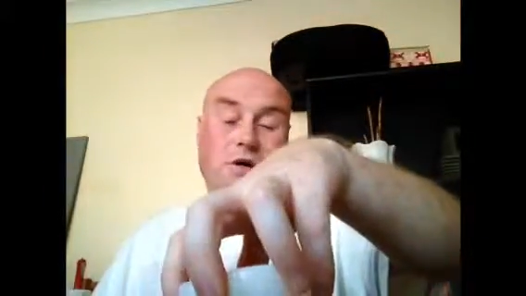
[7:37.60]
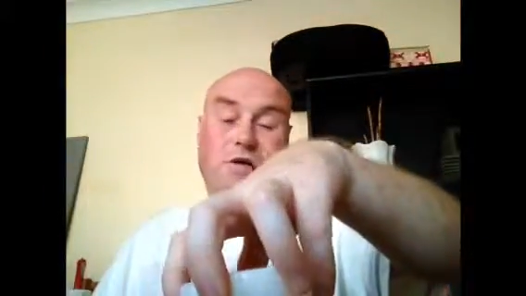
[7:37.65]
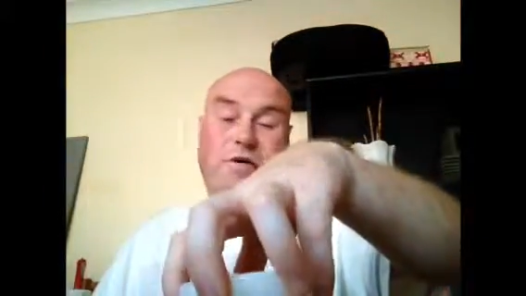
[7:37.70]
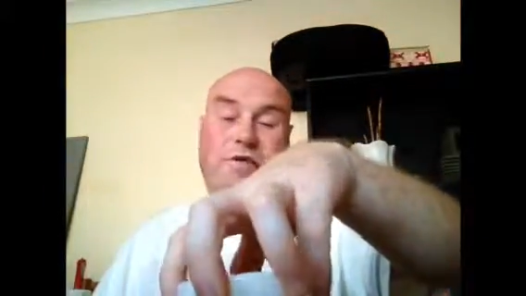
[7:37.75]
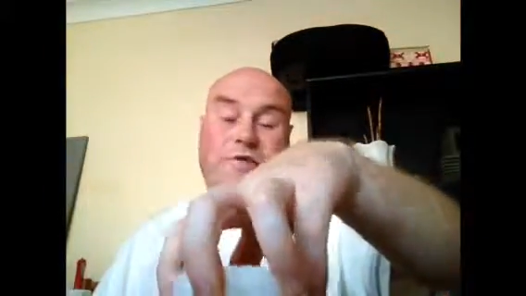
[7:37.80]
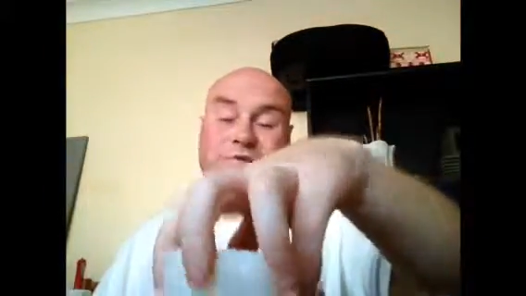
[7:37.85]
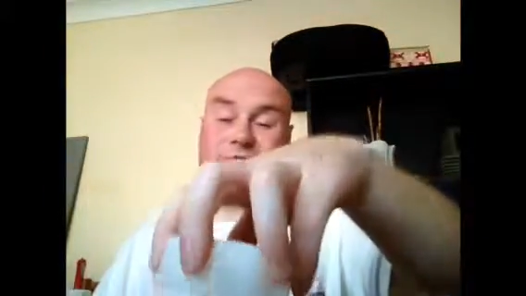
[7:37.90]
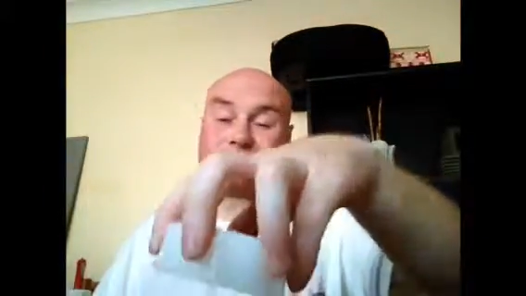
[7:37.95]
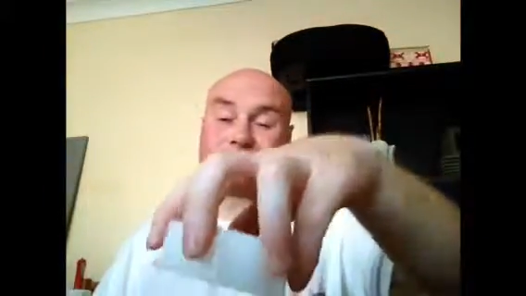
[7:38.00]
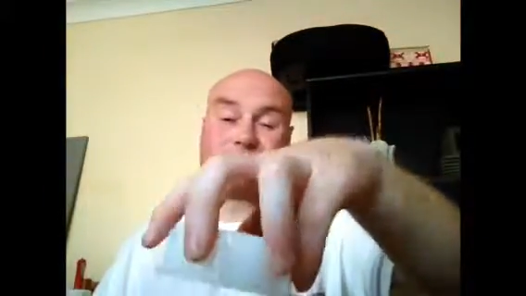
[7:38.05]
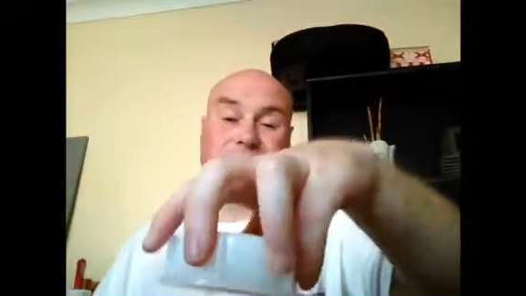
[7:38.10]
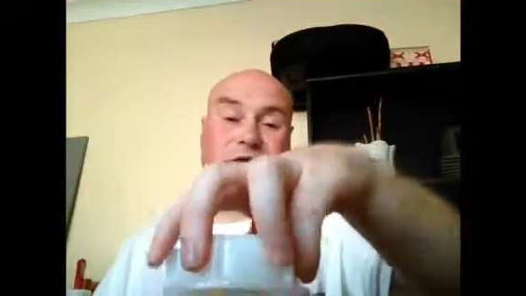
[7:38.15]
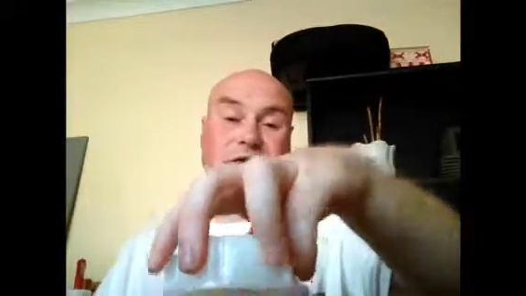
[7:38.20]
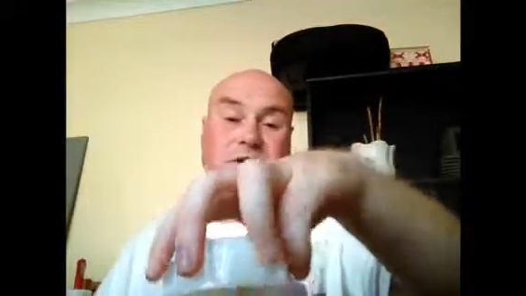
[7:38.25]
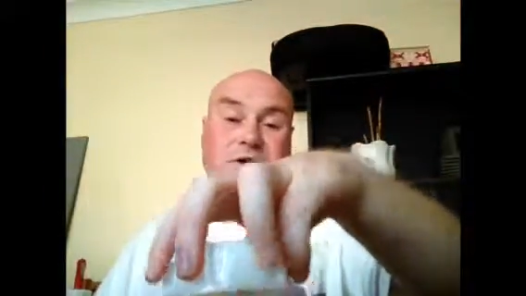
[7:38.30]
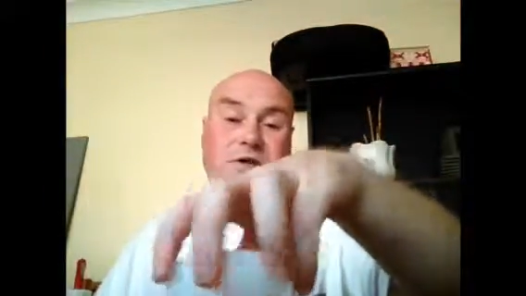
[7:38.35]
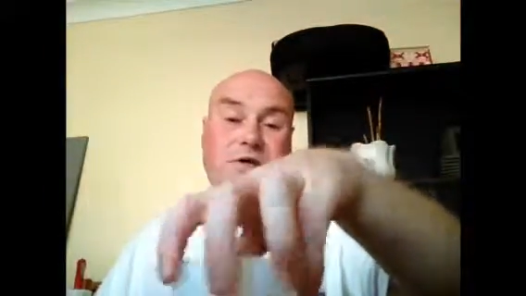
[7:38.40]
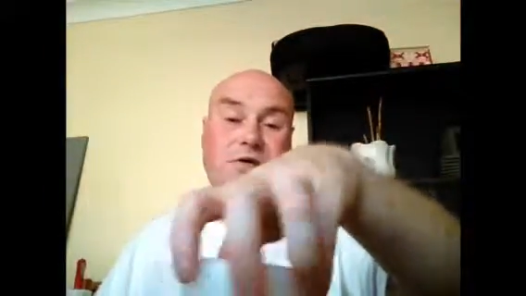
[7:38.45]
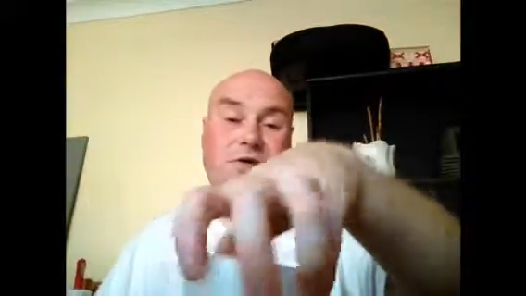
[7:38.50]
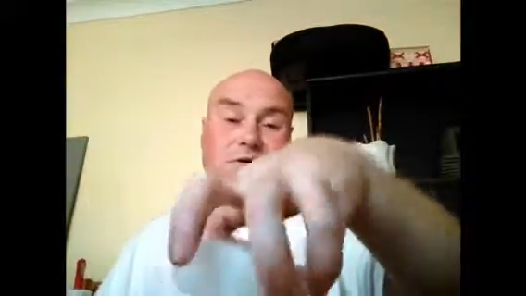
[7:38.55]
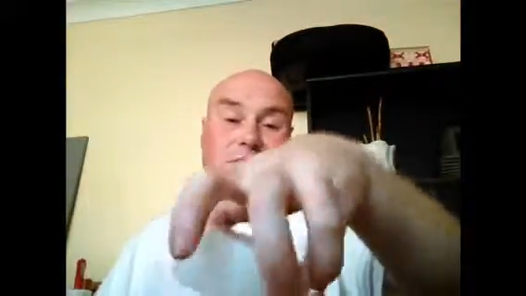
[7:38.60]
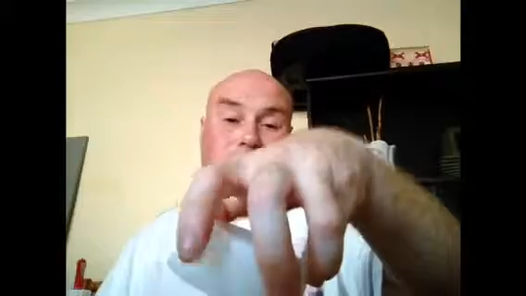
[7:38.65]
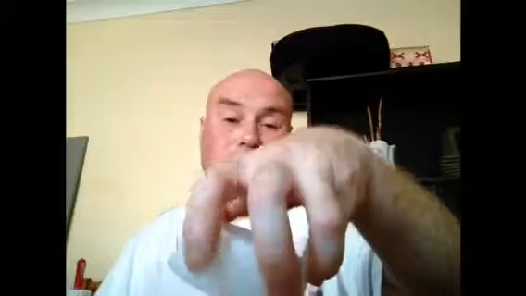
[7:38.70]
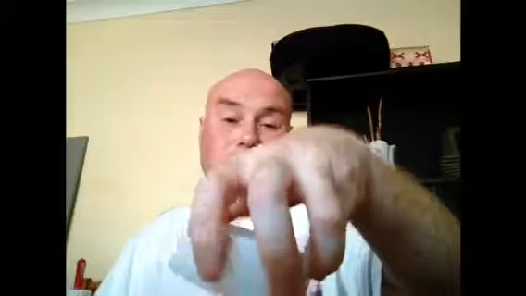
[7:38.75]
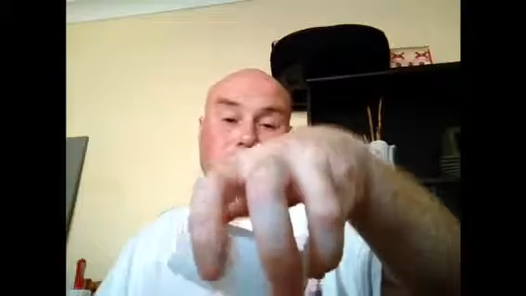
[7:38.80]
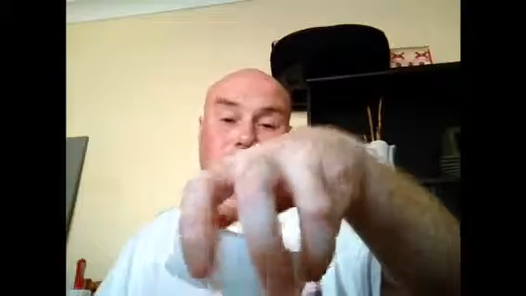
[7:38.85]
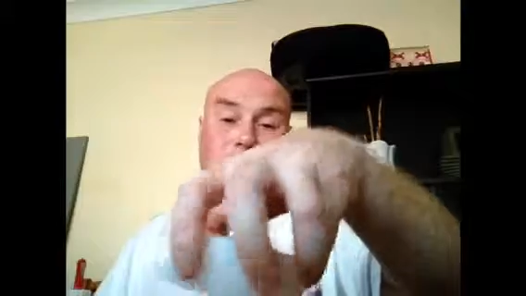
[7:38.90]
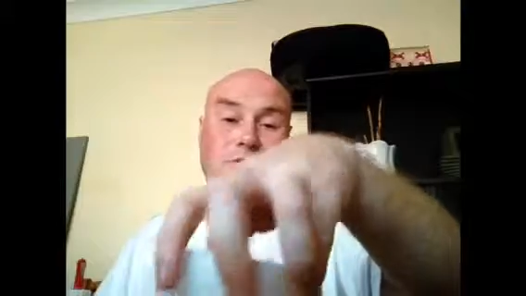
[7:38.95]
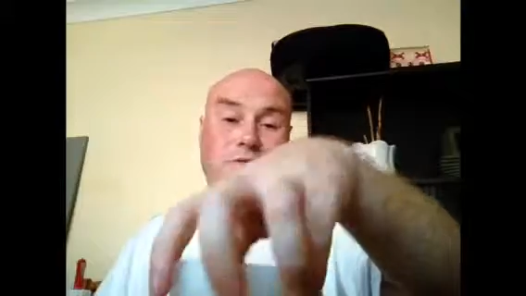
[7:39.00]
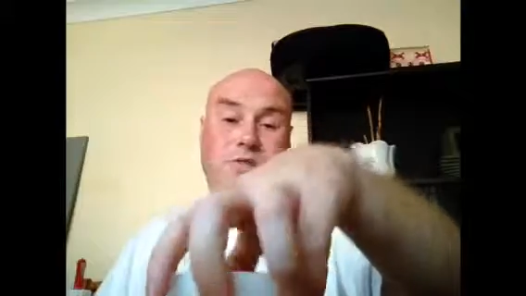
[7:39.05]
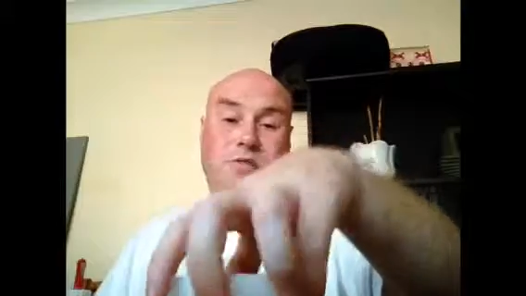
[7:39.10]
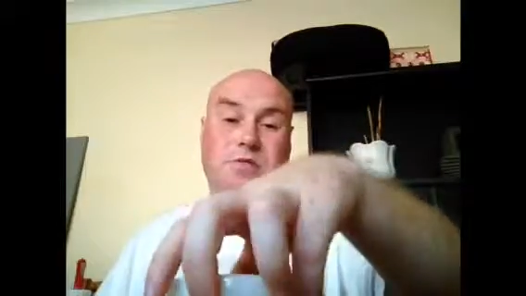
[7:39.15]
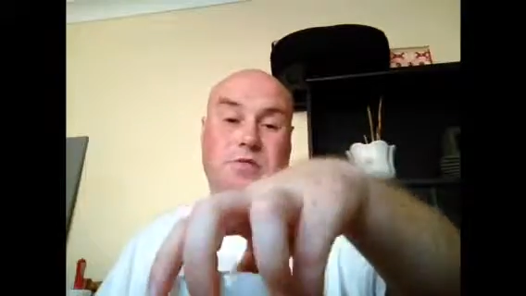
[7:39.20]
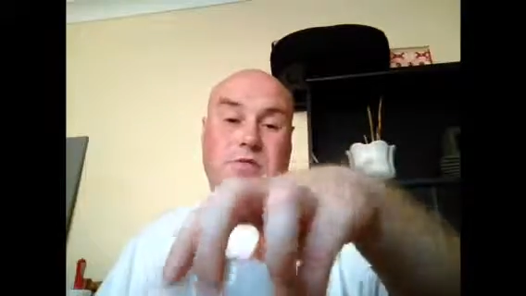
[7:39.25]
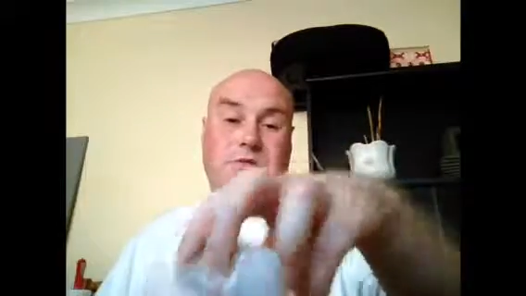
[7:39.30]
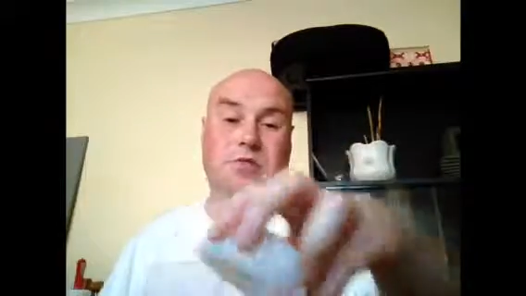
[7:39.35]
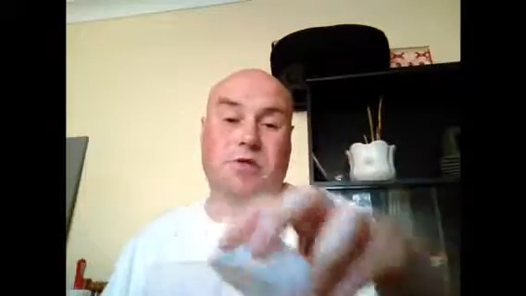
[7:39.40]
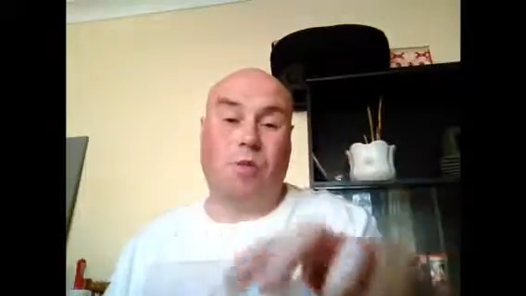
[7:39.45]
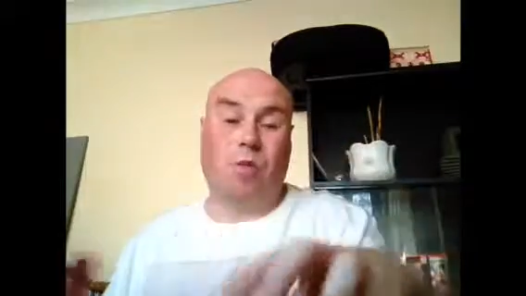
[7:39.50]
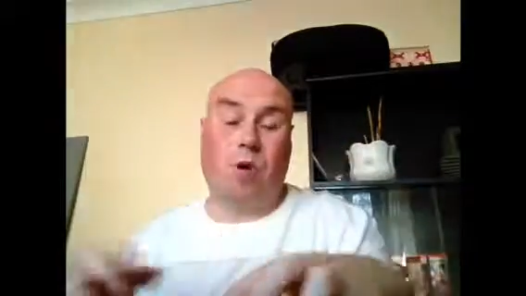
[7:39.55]
I obviously do. I'm
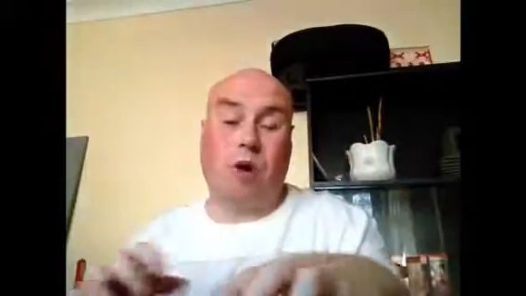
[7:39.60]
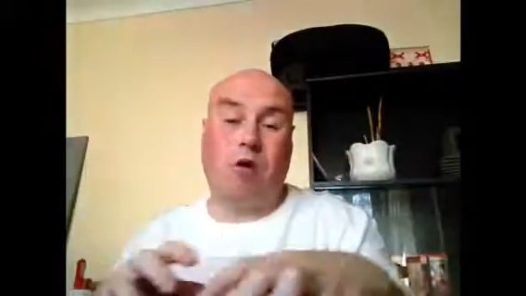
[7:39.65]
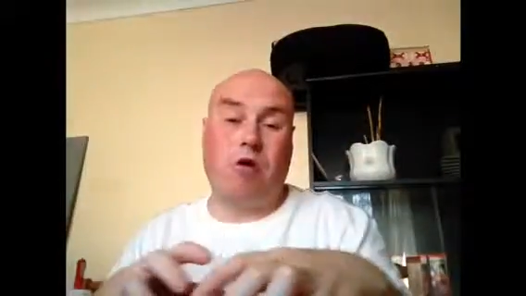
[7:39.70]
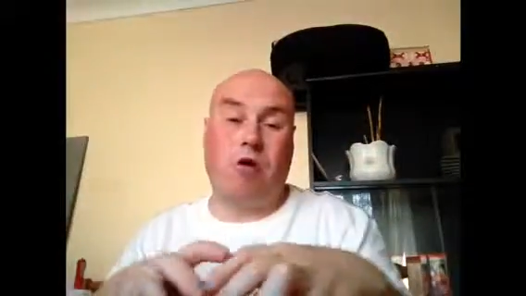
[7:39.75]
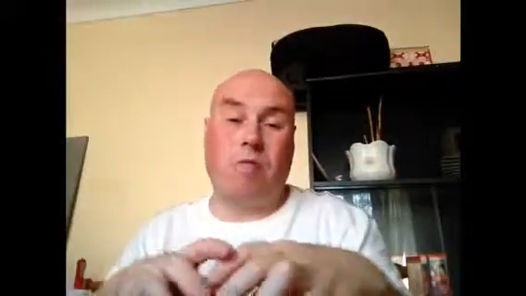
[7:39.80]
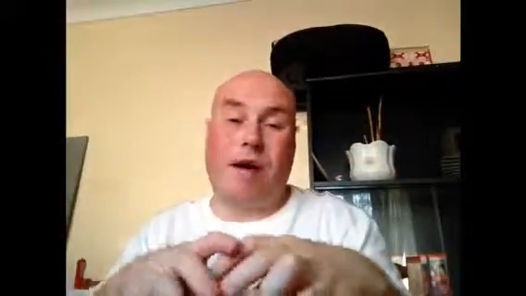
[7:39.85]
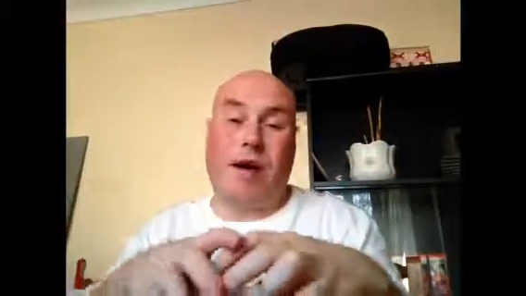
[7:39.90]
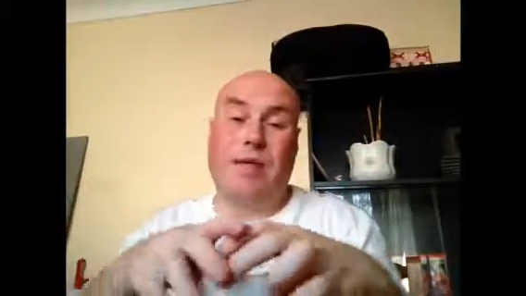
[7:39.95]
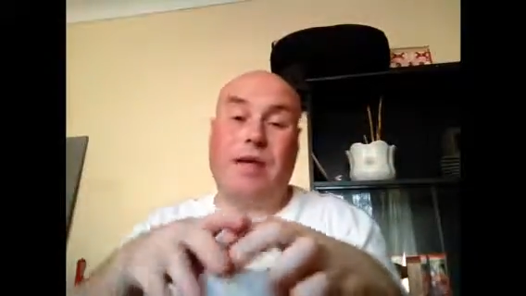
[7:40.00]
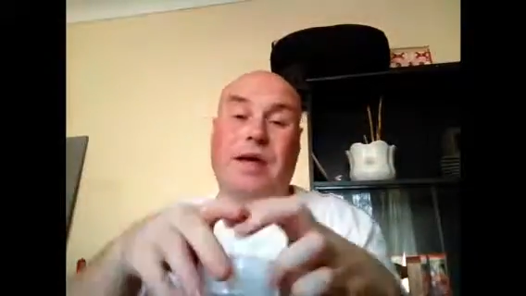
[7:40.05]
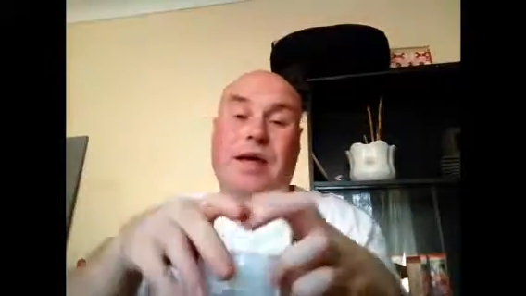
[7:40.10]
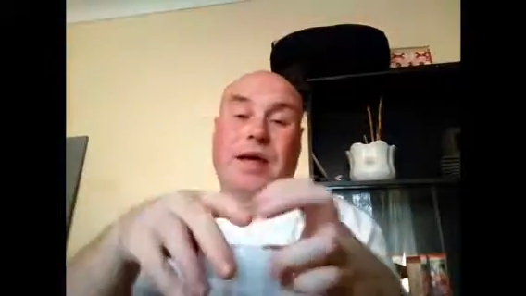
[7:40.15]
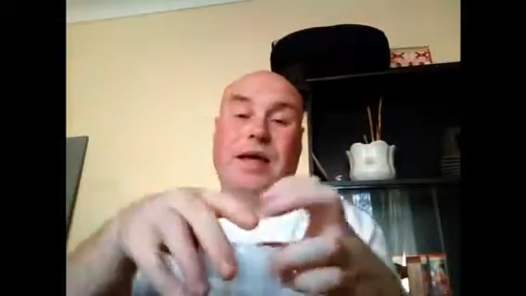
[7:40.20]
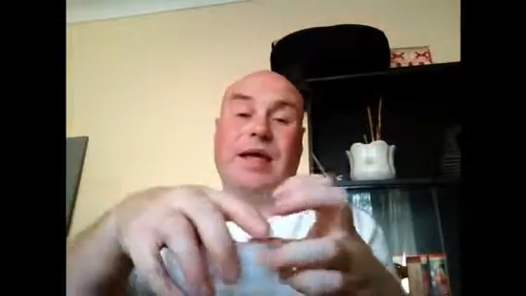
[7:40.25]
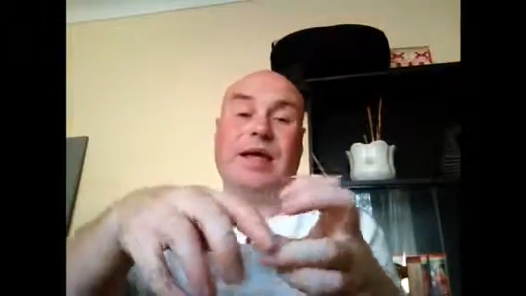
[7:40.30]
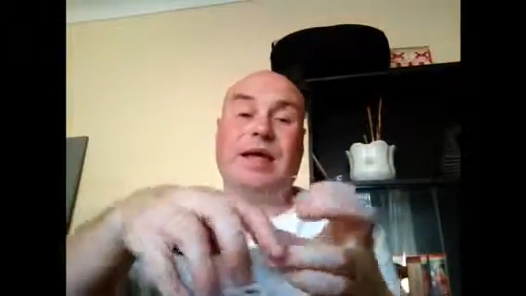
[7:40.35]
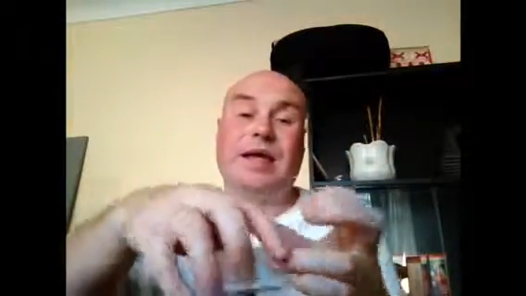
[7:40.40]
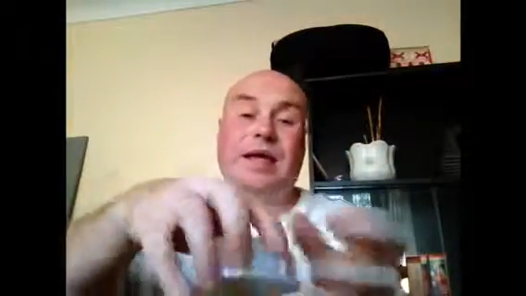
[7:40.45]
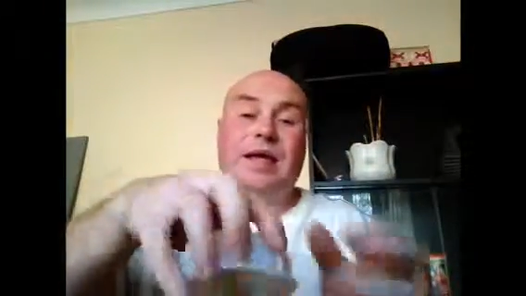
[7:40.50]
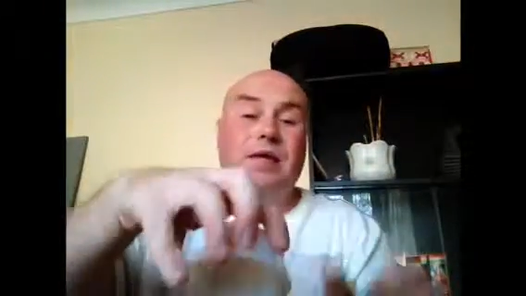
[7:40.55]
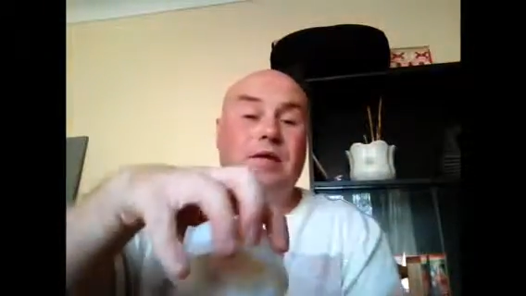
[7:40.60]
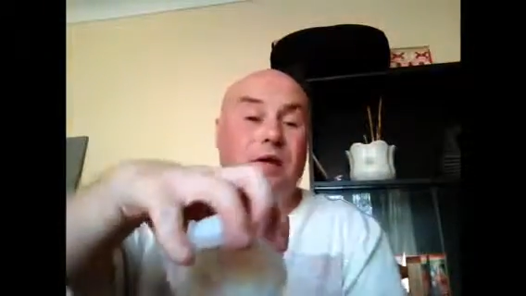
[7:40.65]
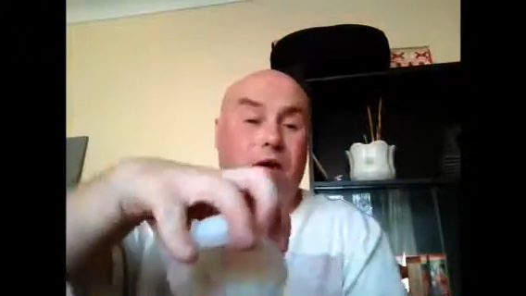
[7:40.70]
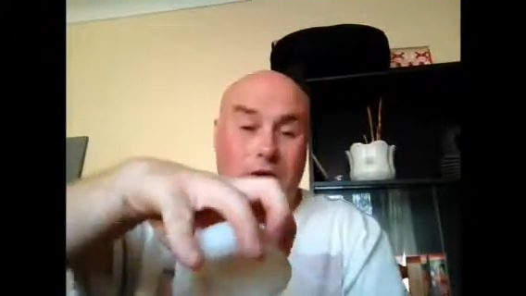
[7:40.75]
so worried about it leaking.